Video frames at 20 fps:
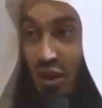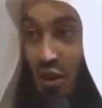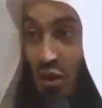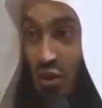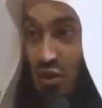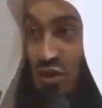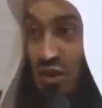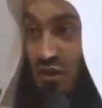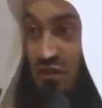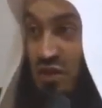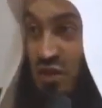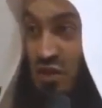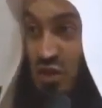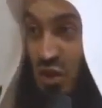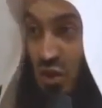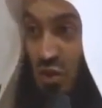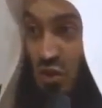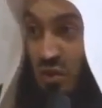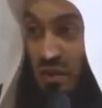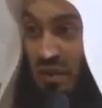The host of the
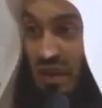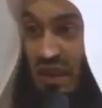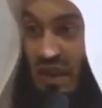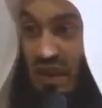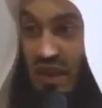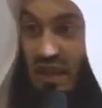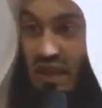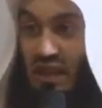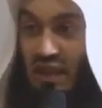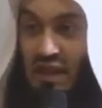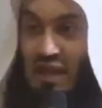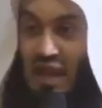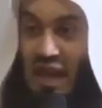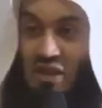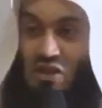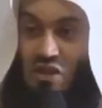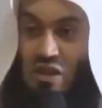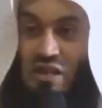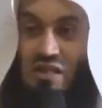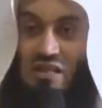show? He
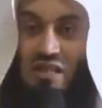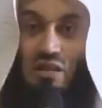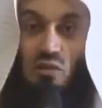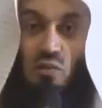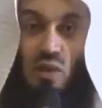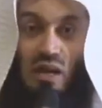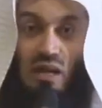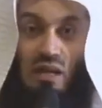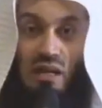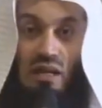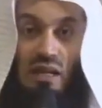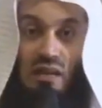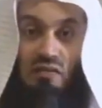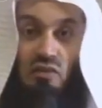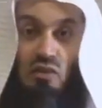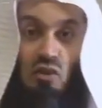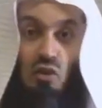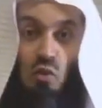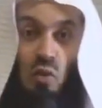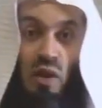actually said, well,
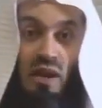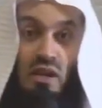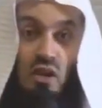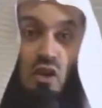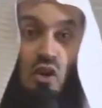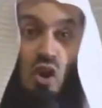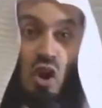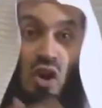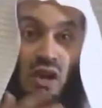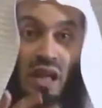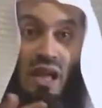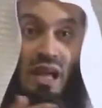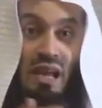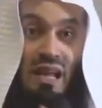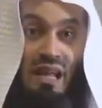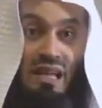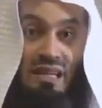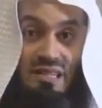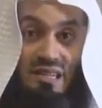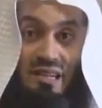if you want
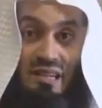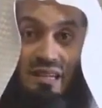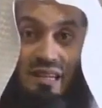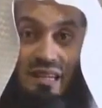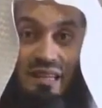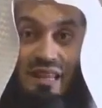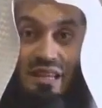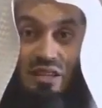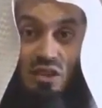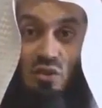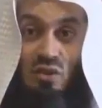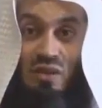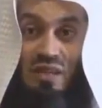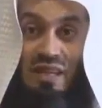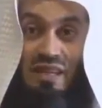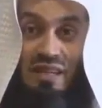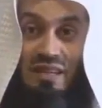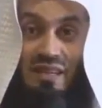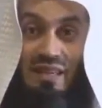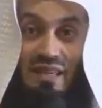non-halal turkey, then you
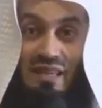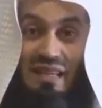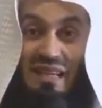need